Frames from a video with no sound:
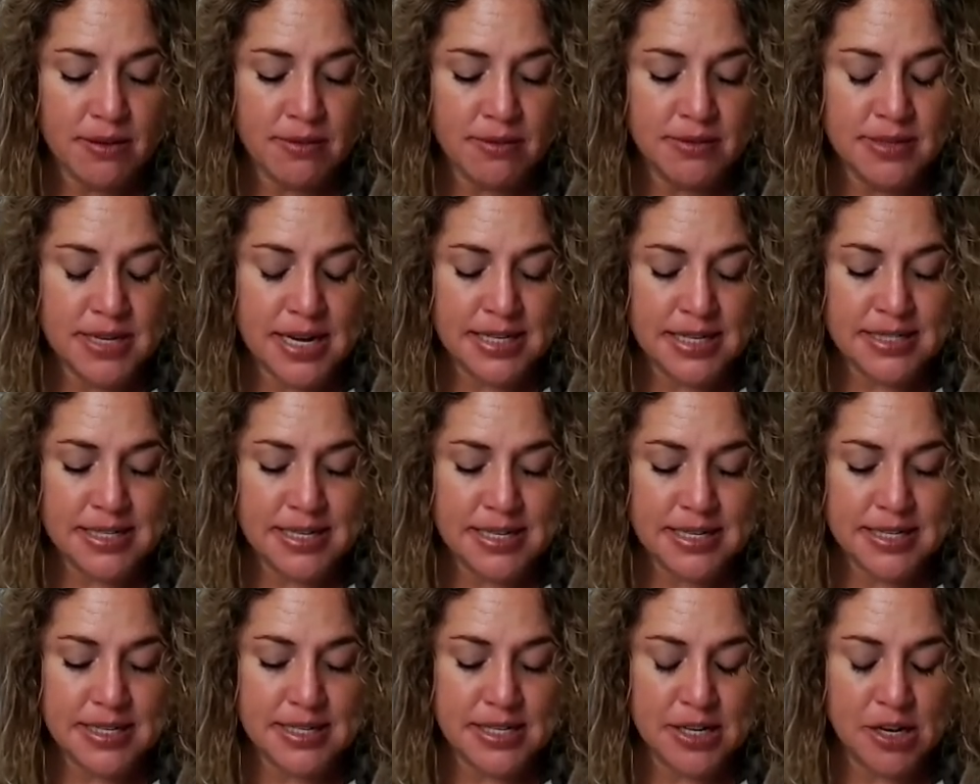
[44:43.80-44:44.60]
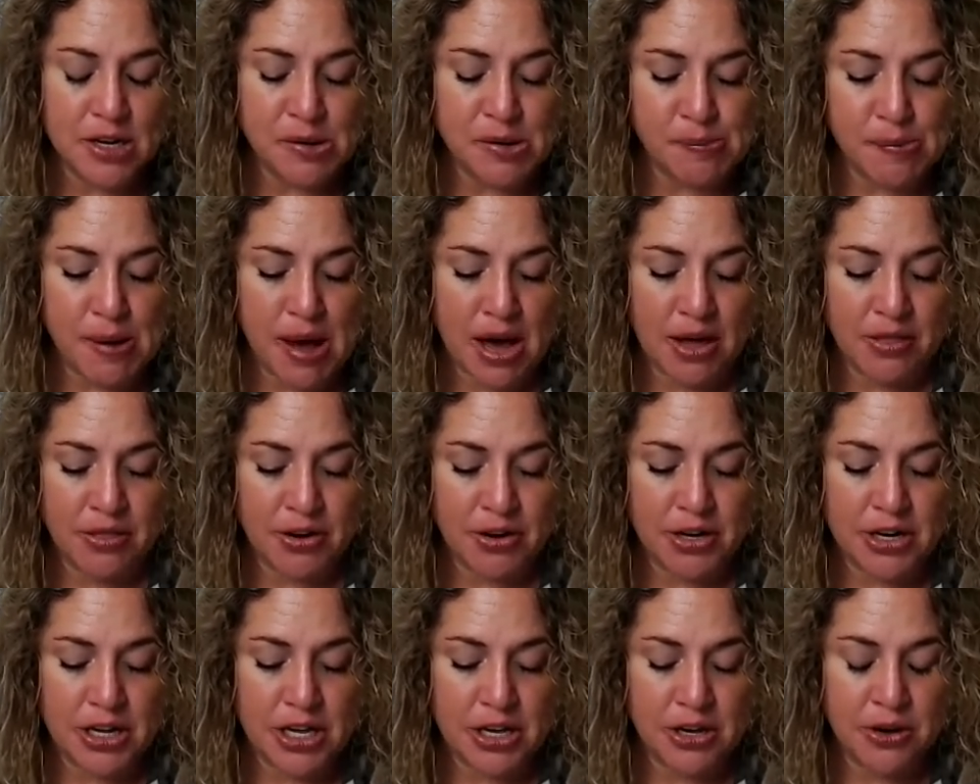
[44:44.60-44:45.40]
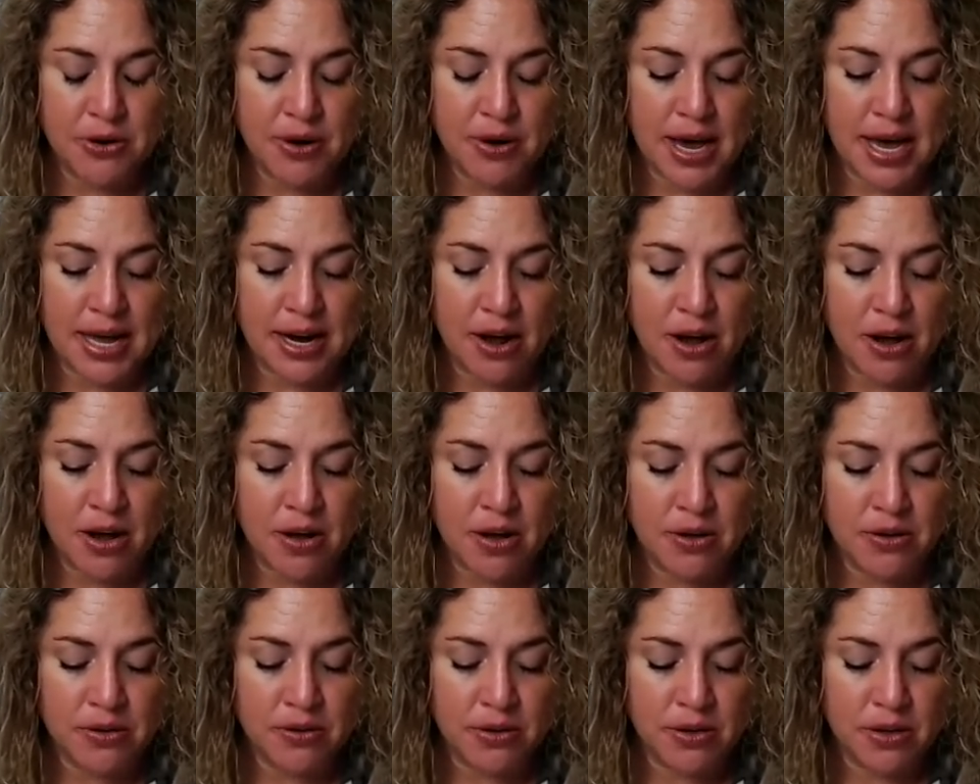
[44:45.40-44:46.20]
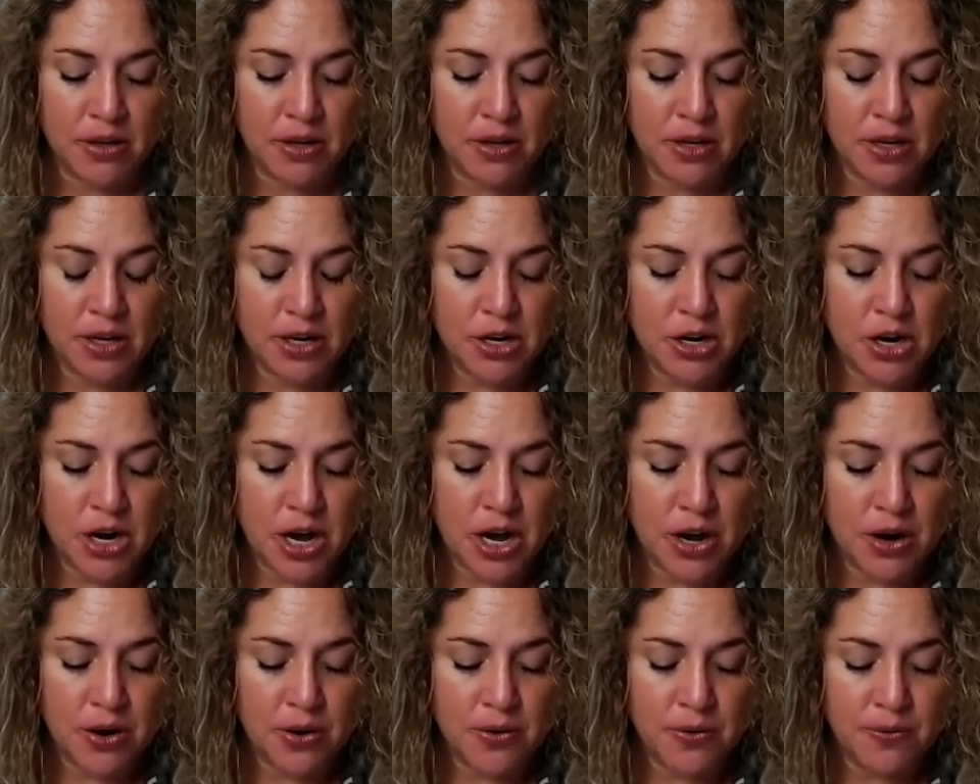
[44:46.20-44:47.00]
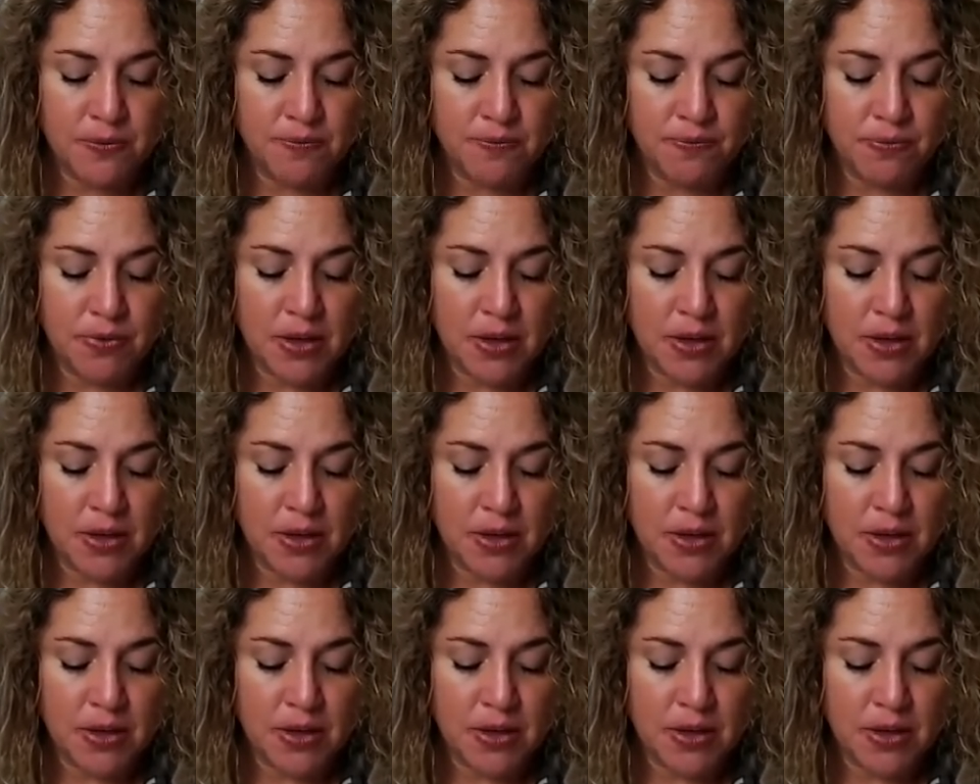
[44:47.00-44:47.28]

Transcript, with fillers: Does it still bother you at all? No.